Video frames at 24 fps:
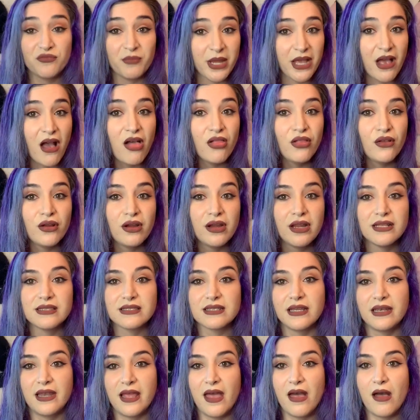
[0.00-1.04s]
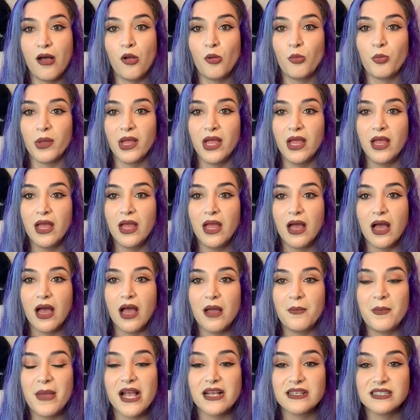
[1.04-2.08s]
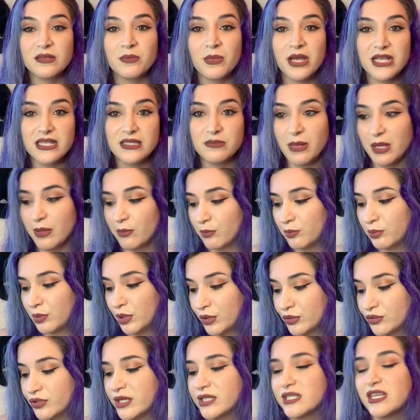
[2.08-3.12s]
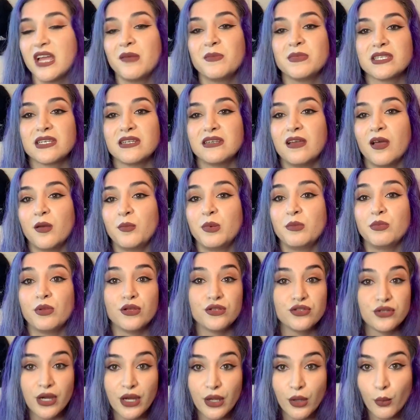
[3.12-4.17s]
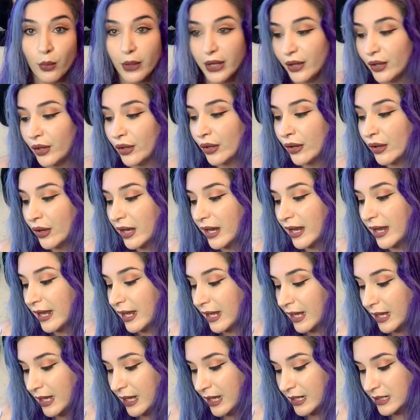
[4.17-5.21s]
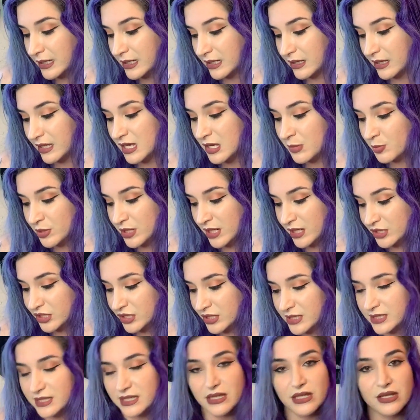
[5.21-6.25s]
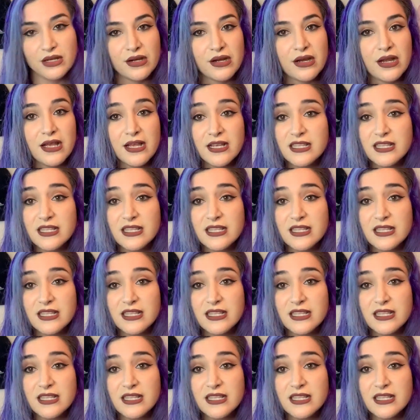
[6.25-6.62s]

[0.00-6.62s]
my color. It's going to help maximize my blow dry time. It's going to help me blow dry it quicker, and the heat protection is in there.